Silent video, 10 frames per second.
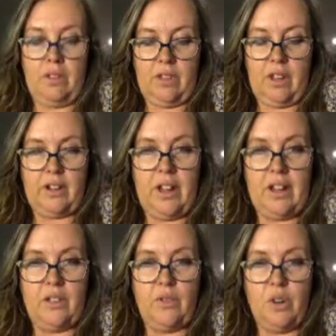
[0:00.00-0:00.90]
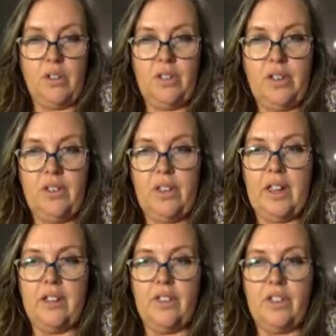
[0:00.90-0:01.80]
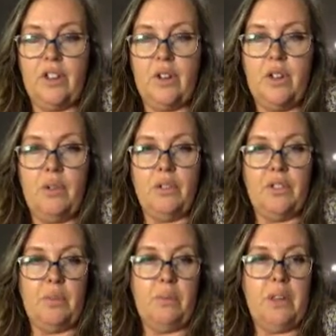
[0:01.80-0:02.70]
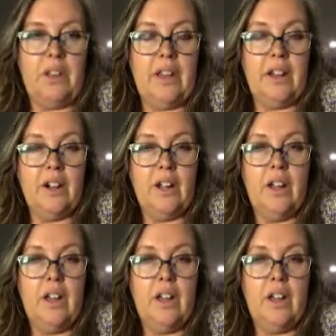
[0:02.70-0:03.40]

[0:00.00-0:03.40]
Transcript: tectonic forces, and so they will simply layer,